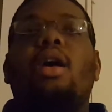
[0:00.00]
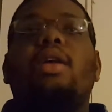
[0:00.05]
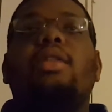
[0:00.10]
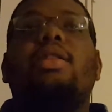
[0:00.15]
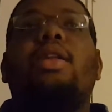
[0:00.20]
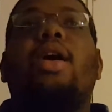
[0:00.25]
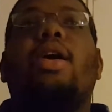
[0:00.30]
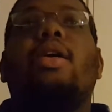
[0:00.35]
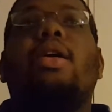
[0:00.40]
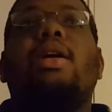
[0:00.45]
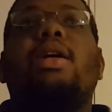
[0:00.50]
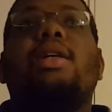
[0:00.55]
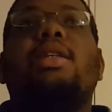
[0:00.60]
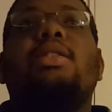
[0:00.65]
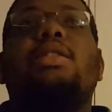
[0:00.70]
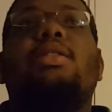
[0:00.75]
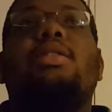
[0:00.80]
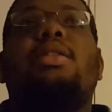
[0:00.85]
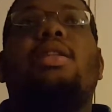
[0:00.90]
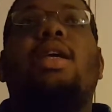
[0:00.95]
There
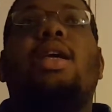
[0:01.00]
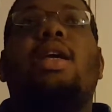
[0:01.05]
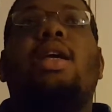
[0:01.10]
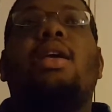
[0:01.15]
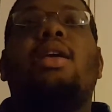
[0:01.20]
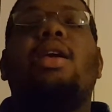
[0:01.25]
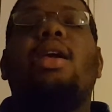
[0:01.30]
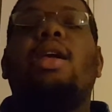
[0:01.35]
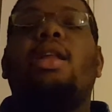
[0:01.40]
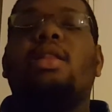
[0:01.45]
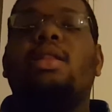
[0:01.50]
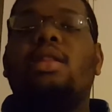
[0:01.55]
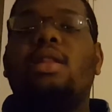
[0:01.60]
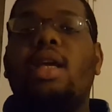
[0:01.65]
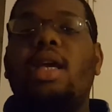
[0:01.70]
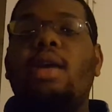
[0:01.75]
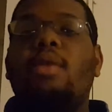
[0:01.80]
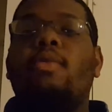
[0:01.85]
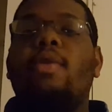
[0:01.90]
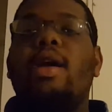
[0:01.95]
is the
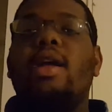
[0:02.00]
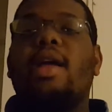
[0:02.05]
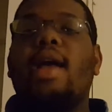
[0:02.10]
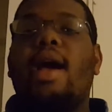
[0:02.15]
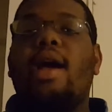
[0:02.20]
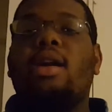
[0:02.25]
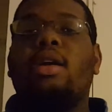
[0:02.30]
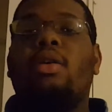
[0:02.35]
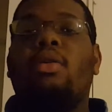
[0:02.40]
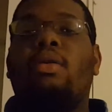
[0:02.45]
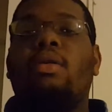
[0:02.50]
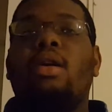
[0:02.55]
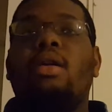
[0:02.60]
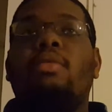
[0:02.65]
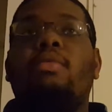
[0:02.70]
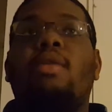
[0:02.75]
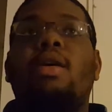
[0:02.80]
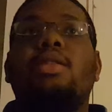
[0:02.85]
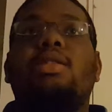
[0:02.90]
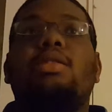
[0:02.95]
elite win category,
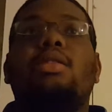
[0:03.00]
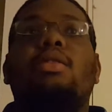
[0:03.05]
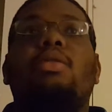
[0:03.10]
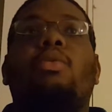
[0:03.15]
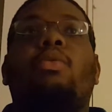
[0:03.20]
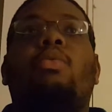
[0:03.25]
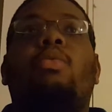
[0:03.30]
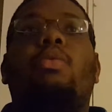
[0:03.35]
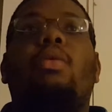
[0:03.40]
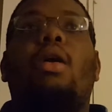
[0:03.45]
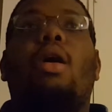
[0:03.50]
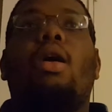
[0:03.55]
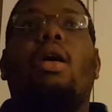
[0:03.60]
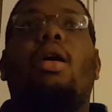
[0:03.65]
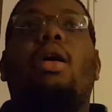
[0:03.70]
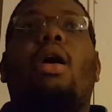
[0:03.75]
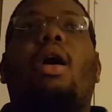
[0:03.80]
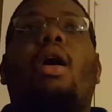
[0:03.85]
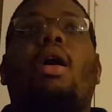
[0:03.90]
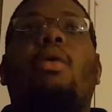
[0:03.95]
which
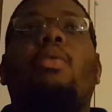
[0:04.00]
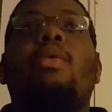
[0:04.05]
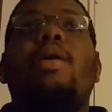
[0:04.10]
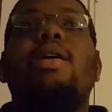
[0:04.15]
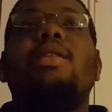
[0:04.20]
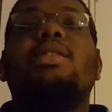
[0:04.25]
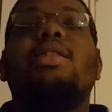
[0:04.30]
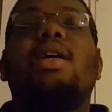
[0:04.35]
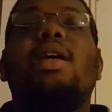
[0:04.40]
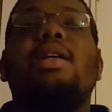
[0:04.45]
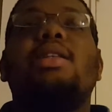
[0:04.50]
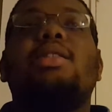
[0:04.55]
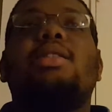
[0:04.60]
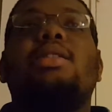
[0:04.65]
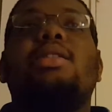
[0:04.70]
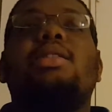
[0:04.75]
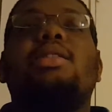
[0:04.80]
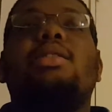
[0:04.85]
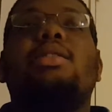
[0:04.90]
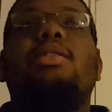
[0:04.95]
are wins against
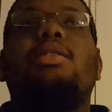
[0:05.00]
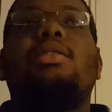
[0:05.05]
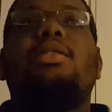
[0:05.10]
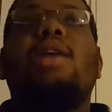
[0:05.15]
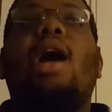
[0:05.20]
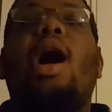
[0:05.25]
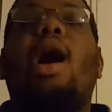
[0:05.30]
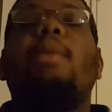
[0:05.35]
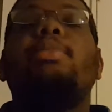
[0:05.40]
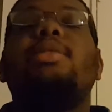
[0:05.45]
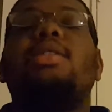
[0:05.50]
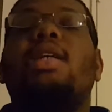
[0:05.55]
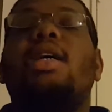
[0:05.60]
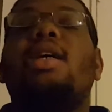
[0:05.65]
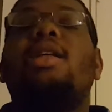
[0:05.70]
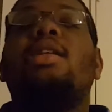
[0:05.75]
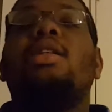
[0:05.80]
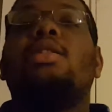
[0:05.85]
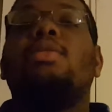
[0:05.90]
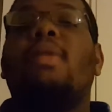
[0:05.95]
top
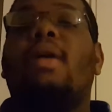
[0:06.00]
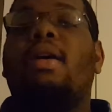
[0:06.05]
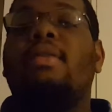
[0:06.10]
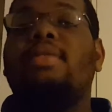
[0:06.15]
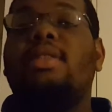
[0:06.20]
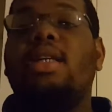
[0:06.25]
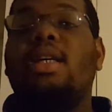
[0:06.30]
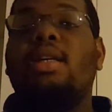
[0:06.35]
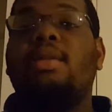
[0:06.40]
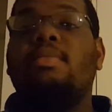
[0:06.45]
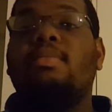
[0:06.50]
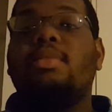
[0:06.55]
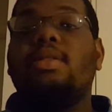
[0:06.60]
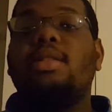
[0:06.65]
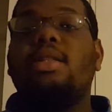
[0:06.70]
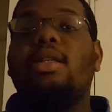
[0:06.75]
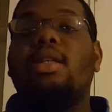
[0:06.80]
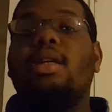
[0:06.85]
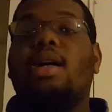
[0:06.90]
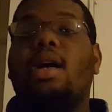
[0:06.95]
10 to 12 teams
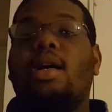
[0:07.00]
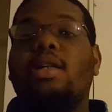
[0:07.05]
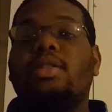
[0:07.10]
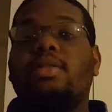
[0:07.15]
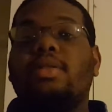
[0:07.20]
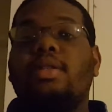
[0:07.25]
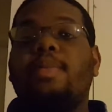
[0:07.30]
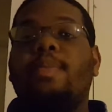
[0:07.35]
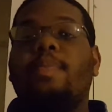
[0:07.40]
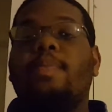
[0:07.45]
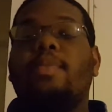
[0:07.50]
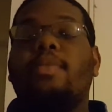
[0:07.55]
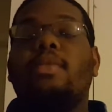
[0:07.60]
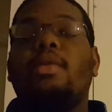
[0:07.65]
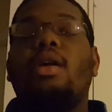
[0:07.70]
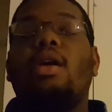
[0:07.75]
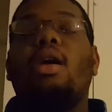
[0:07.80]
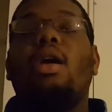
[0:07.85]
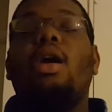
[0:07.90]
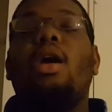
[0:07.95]
in the country.
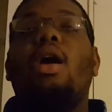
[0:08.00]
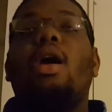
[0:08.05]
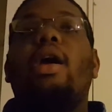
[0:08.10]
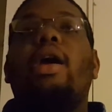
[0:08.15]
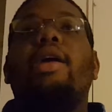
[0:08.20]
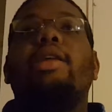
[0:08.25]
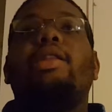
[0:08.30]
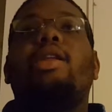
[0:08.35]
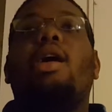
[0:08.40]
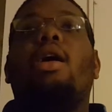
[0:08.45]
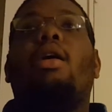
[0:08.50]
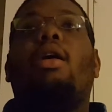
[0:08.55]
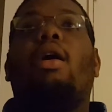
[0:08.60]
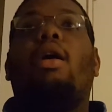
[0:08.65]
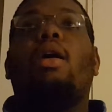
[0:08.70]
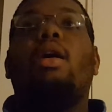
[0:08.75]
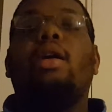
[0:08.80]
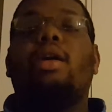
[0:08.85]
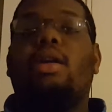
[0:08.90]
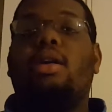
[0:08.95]
There
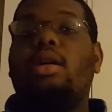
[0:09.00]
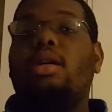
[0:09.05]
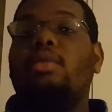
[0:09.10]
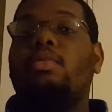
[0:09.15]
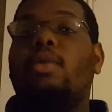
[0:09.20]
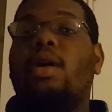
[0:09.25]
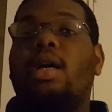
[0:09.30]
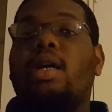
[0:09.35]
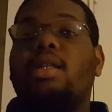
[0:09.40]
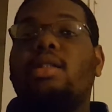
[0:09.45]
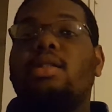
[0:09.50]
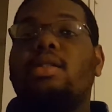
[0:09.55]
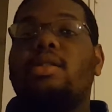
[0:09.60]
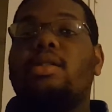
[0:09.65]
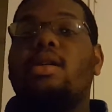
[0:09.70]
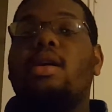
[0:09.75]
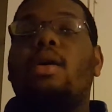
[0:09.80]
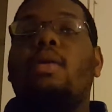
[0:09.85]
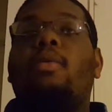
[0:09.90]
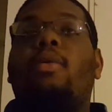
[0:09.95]
are good
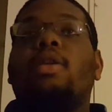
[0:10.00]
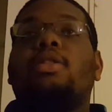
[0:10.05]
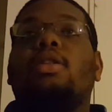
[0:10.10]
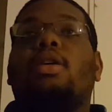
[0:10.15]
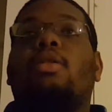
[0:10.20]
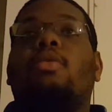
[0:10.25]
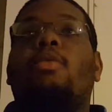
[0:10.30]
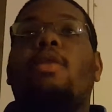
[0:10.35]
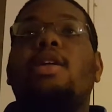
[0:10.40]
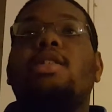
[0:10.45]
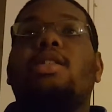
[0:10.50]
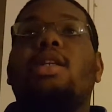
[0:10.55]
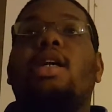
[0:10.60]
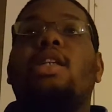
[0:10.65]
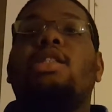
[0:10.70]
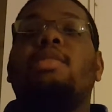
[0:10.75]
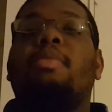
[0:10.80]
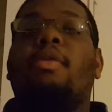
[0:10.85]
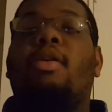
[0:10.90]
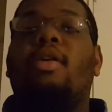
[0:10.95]
wins, which are wins
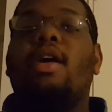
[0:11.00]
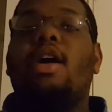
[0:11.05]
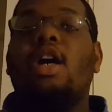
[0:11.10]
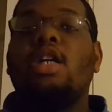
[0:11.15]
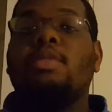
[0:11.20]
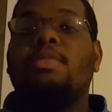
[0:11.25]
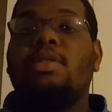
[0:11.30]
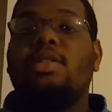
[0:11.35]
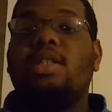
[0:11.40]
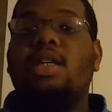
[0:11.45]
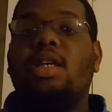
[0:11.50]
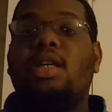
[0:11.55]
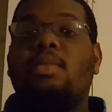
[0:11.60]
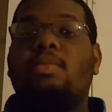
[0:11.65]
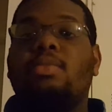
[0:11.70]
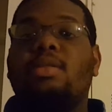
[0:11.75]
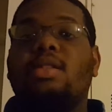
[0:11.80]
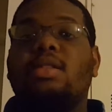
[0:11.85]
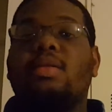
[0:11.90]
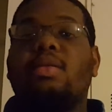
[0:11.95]
against bowl eligible
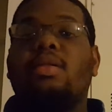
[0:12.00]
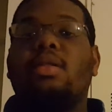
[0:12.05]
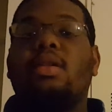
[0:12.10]
teams.